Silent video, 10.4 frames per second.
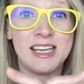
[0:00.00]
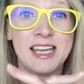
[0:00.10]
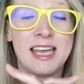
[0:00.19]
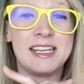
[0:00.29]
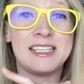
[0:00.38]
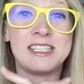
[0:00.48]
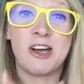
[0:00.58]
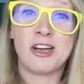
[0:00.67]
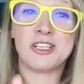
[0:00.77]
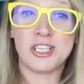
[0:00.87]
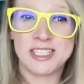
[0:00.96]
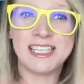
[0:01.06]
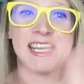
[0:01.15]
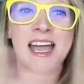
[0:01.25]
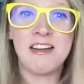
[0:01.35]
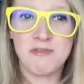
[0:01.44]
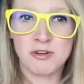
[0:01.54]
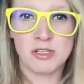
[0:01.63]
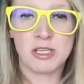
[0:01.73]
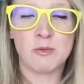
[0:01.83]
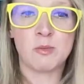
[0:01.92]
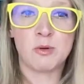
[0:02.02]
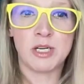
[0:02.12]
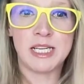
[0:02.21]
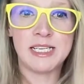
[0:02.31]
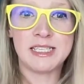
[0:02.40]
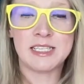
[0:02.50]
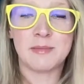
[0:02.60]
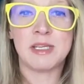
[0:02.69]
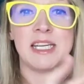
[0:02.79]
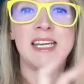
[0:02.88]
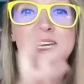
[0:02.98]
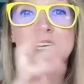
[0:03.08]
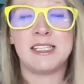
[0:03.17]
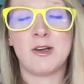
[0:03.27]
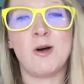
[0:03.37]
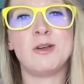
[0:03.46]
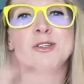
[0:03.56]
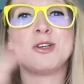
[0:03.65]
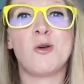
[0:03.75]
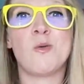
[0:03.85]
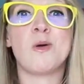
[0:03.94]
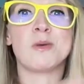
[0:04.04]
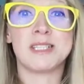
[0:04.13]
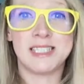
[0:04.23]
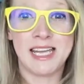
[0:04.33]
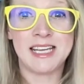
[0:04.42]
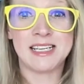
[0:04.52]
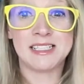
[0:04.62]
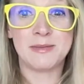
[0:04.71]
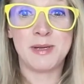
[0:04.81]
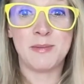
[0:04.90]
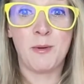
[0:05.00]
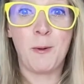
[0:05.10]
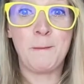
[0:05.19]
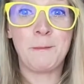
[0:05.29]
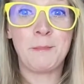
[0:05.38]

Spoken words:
And it's not just the effort that we're putting into something, it's also what we're saying to people.